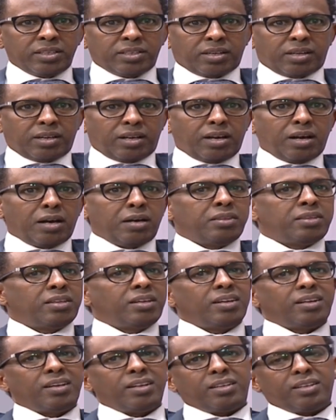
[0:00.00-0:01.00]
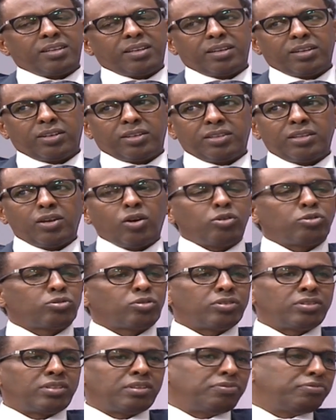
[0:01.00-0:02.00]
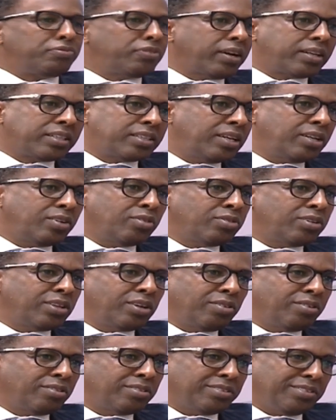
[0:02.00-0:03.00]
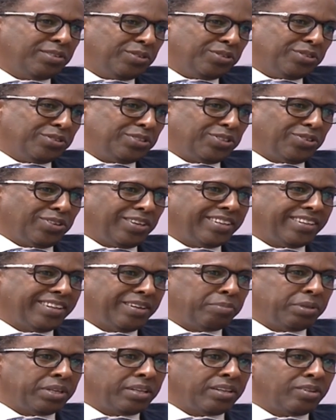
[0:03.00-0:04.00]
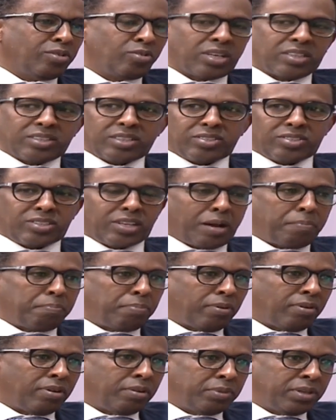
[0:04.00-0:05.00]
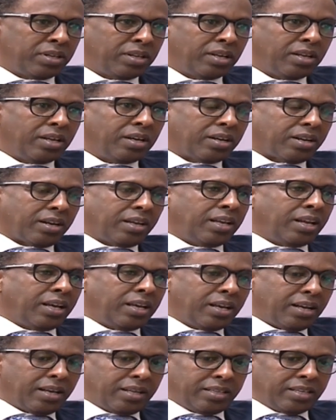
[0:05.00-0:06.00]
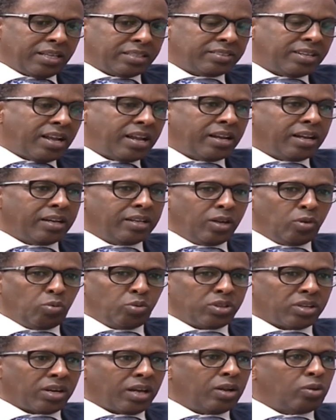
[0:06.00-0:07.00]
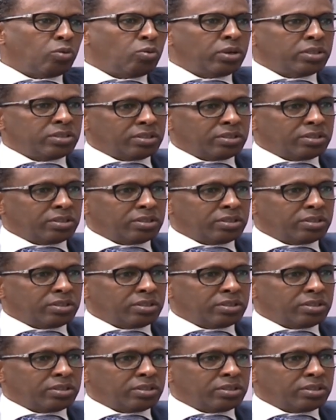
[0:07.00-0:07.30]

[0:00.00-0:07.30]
Th they also defected on their own, you know. Surely, I mean, look at the scramble. I mean, Raila, he has done a deal with Raila.